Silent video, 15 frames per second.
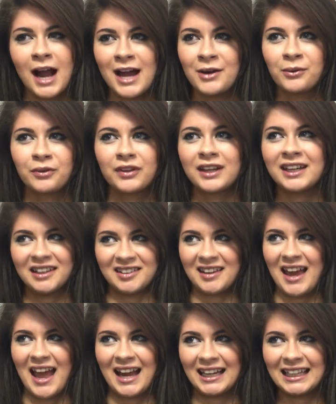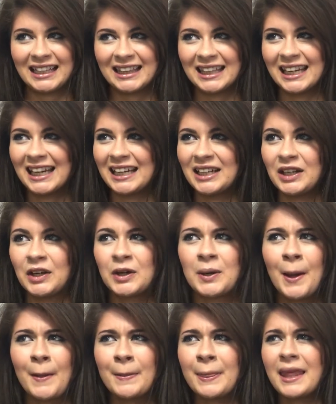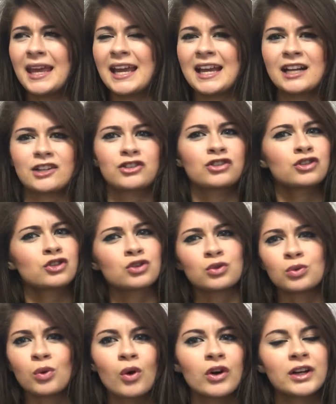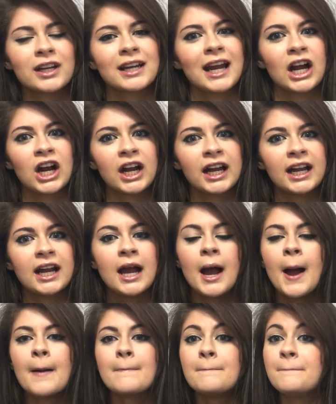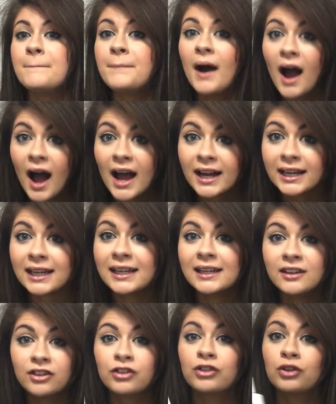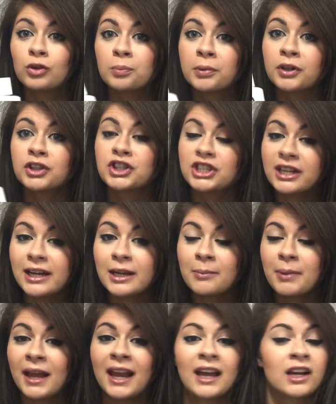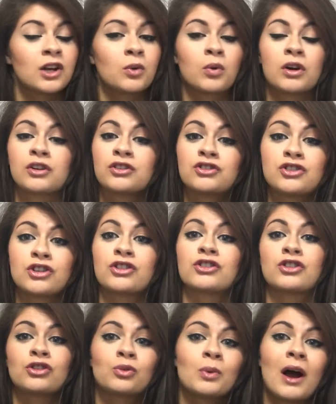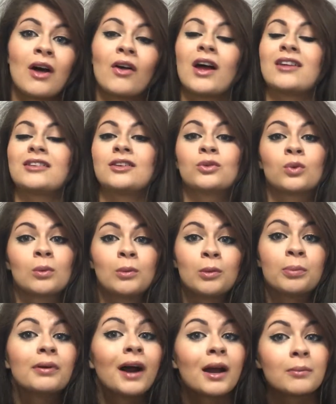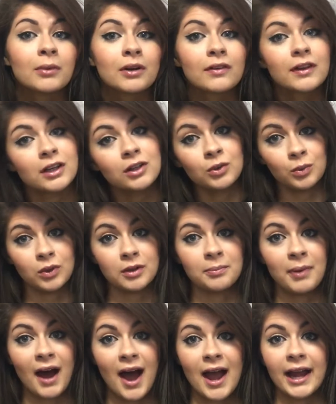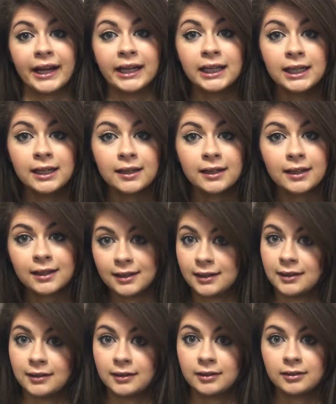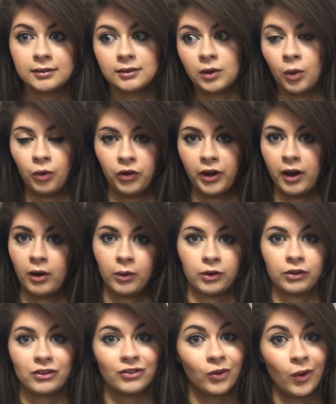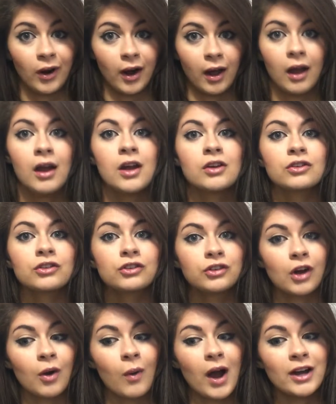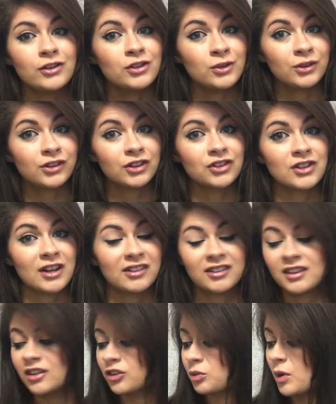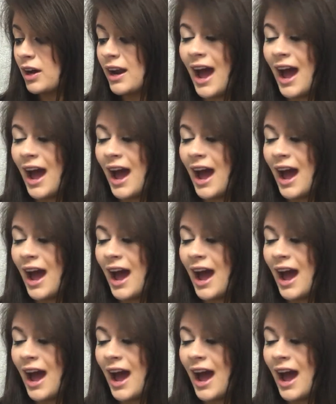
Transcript: I don't think it's anything extraordinary, but it is super cheap and it works just as well as a normal primer that you would buy in Ulta or Sephora. So I do suggest this one.